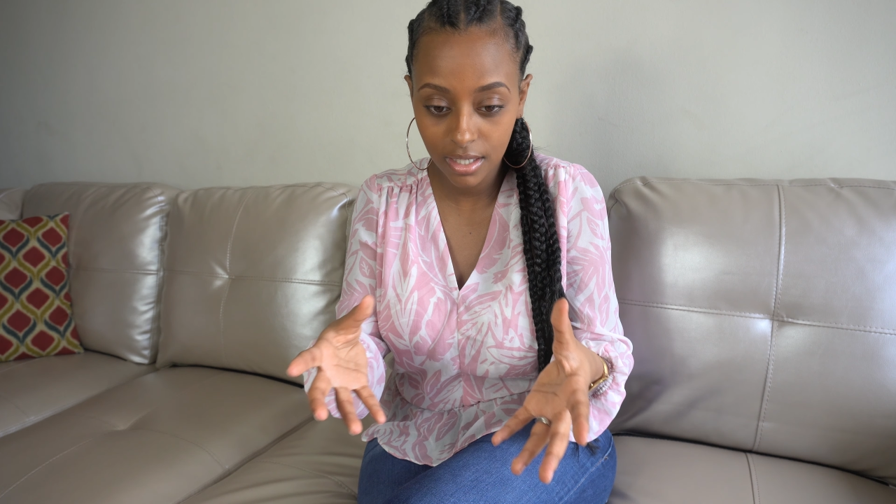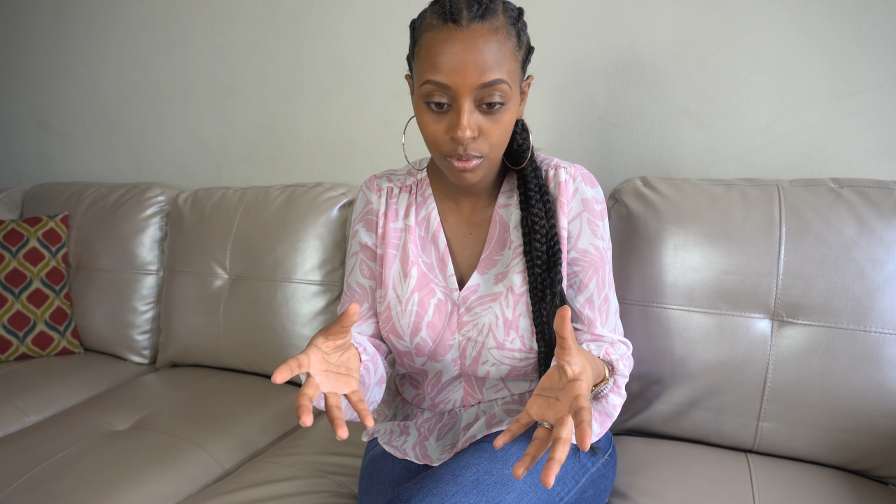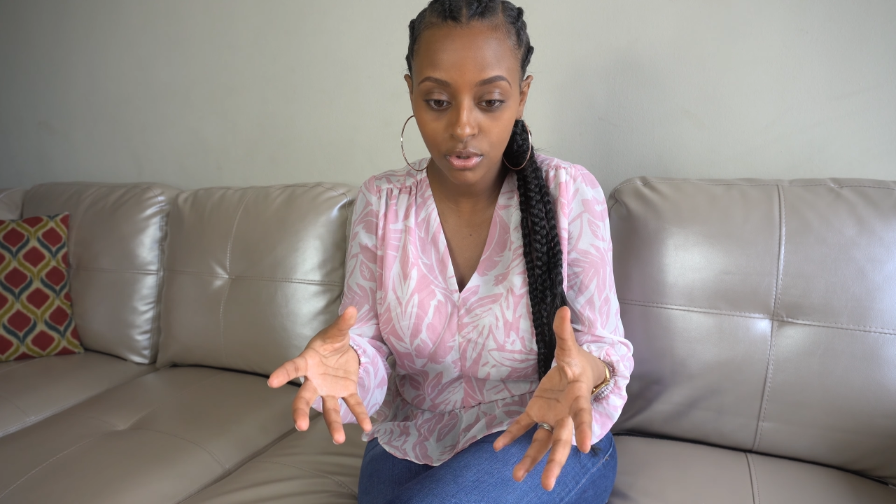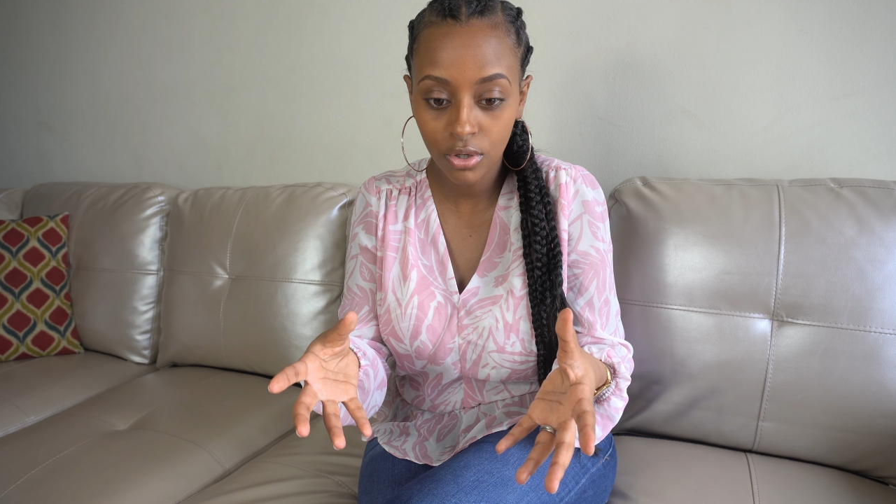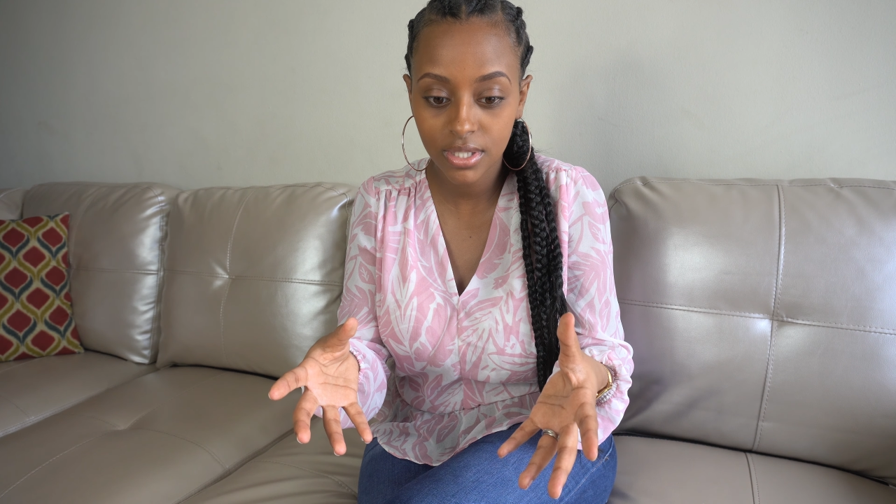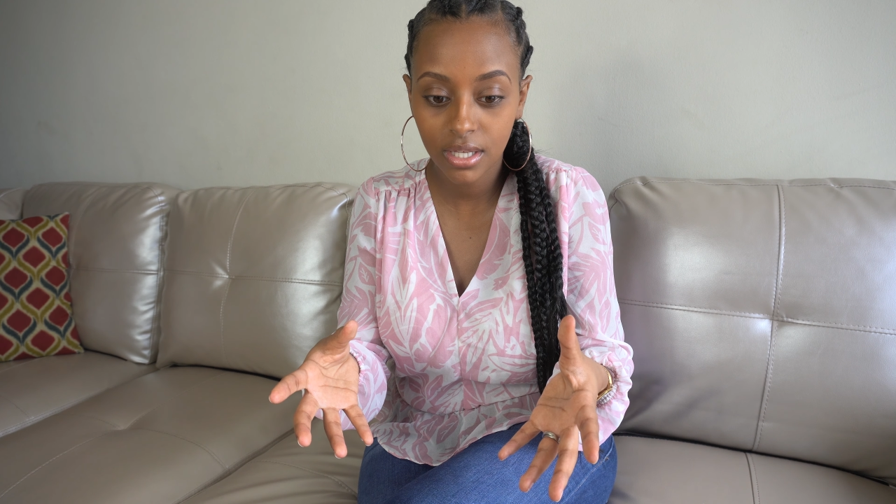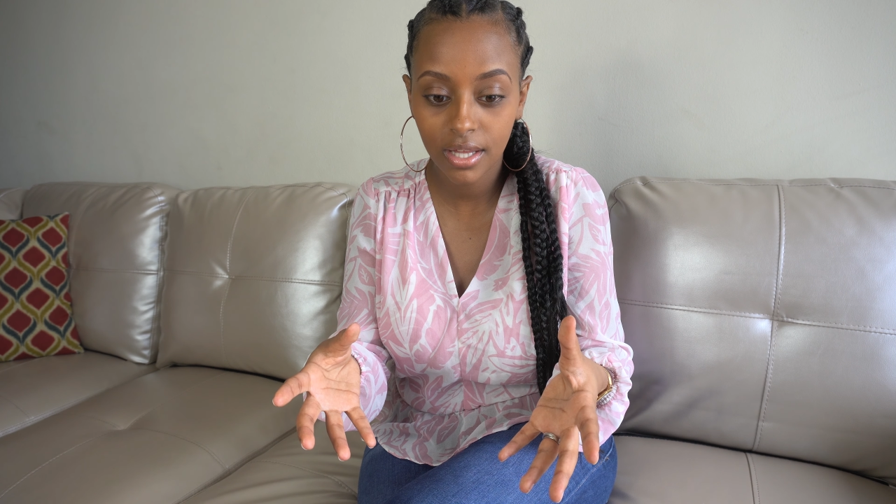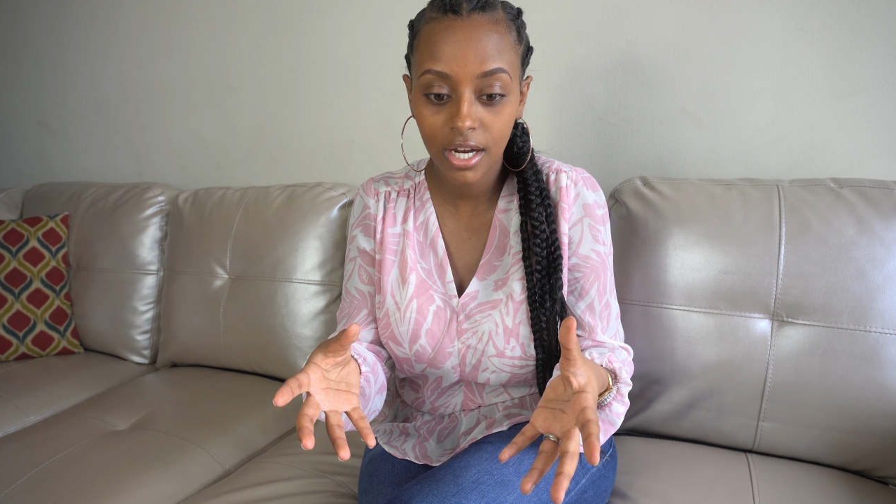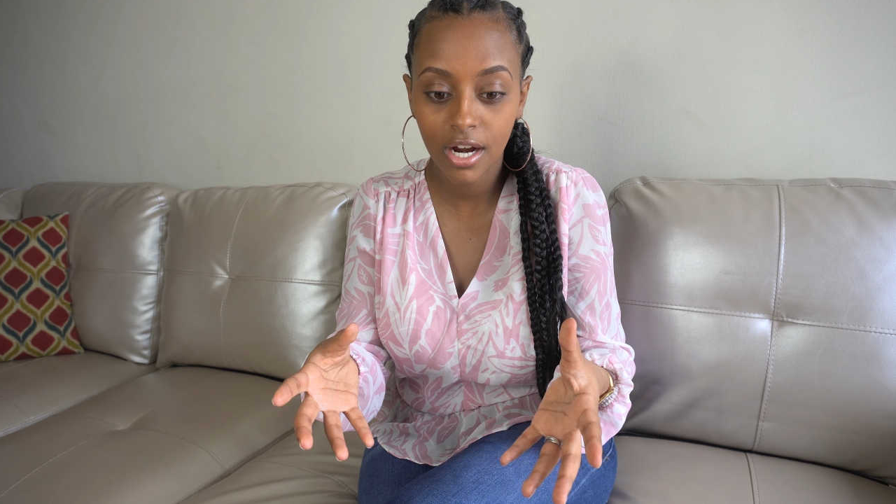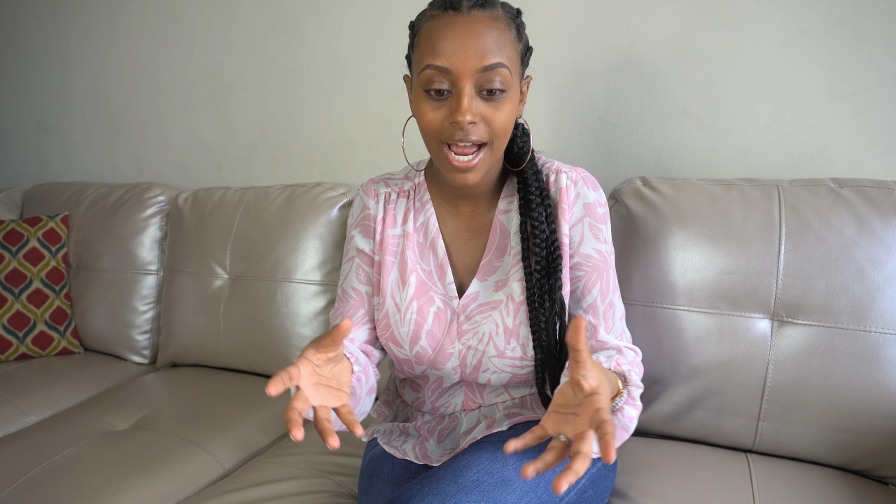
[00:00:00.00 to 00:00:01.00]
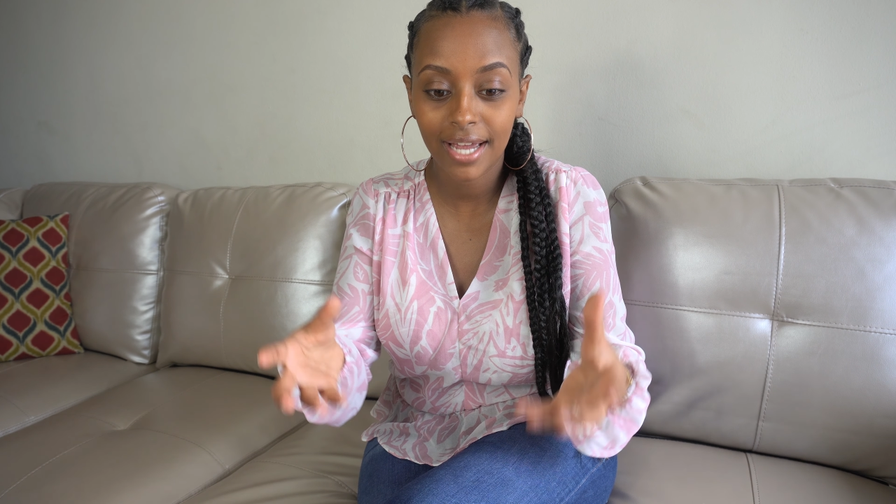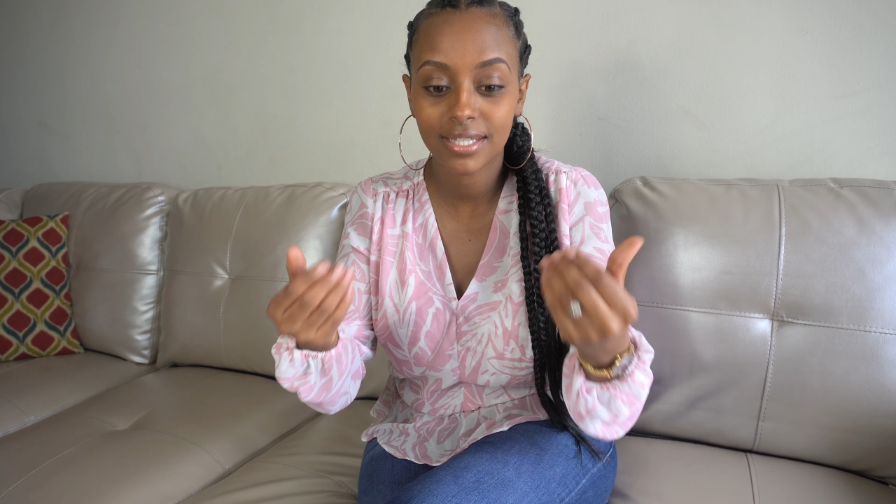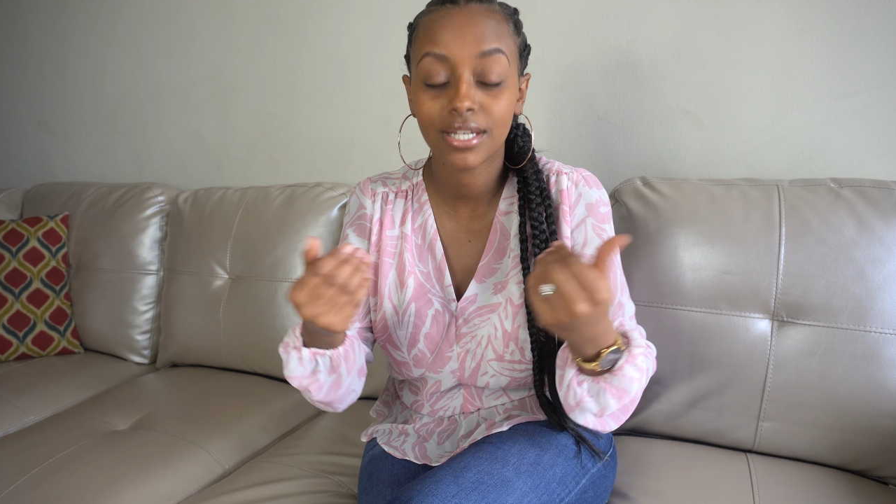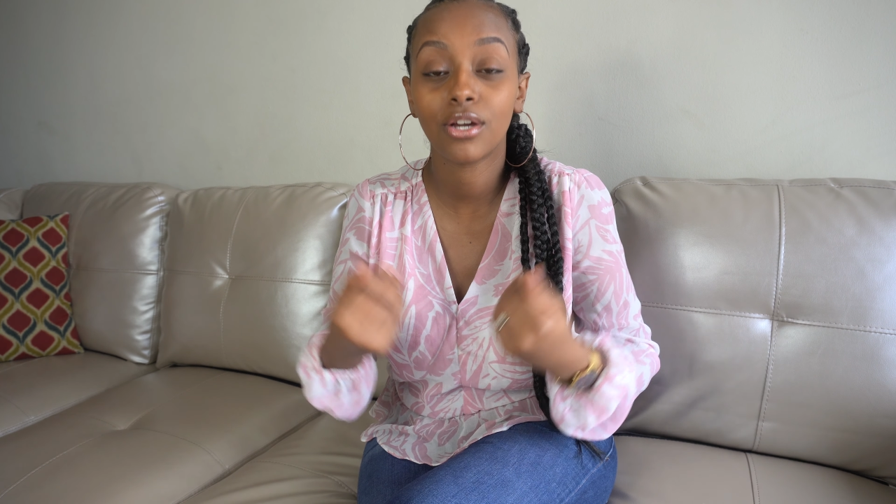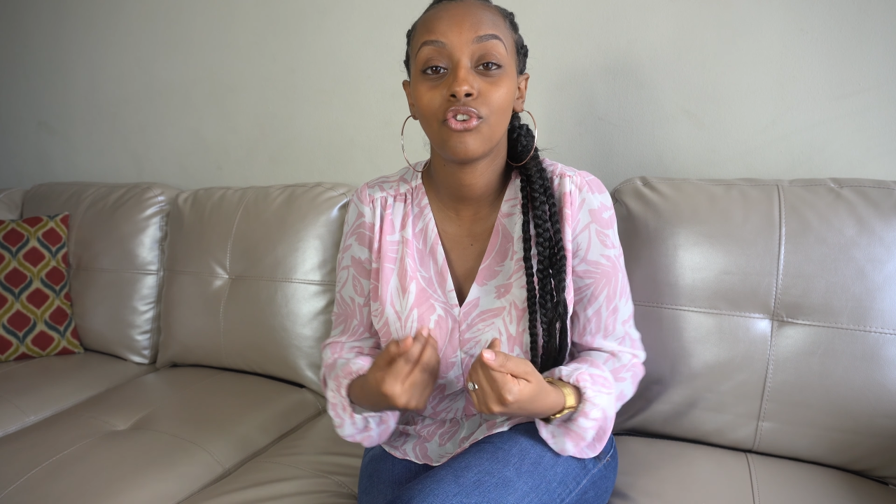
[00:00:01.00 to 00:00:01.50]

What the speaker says: nipple goes in there, I can tell